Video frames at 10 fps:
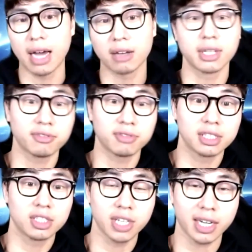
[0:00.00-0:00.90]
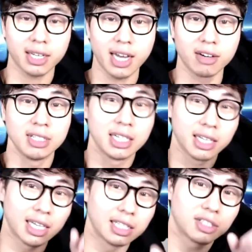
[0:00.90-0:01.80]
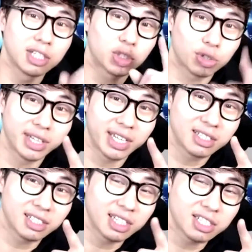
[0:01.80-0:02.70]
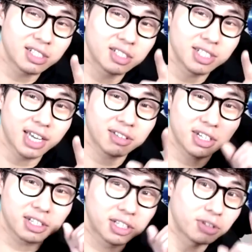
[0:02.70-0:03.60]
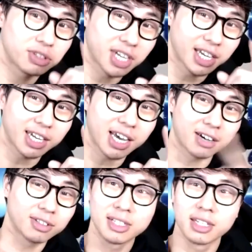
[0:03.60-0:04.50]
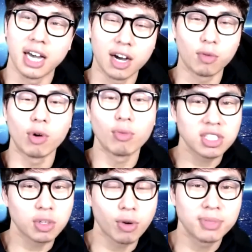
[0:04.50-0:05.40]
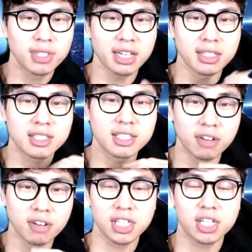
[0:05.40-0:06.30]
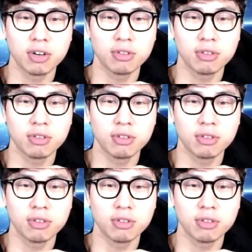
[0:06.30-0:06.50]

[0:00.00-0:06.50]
I'll definitely check it out. And to the trillions of listeners out there, go check it out. What's the website? SelfDecode?